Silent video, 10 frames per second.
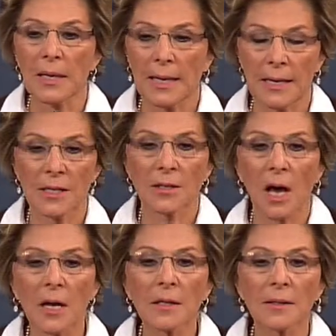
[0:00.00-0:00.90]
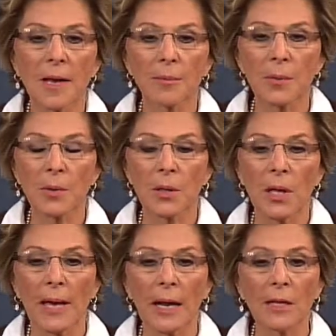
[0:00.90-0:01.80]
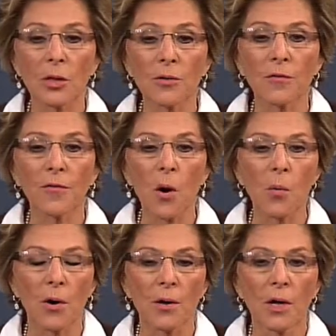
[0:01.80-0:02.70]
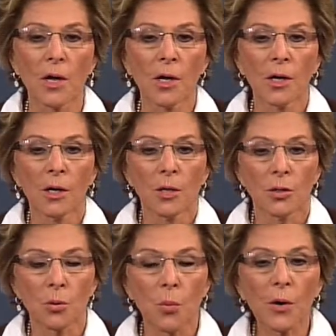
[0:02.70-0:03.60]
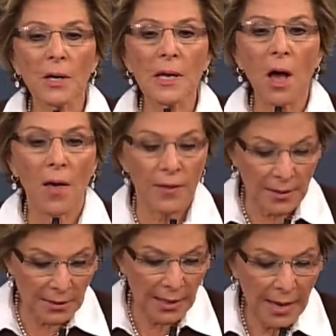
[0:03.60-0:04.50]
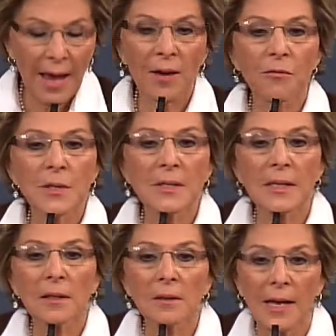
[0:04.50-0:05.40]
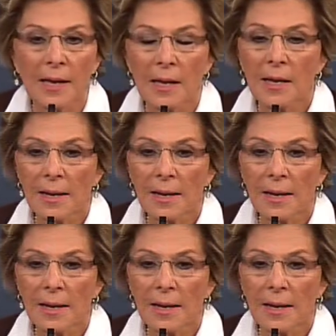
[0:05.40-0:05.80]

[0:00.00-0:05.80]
It is unacceptable, and I look forward to working on this every single day.